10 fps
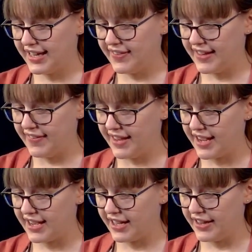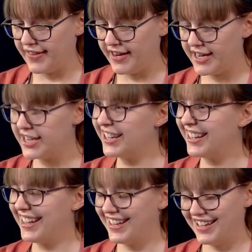and then the other,
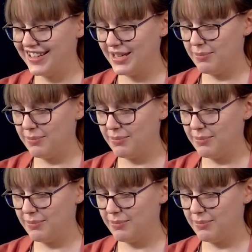and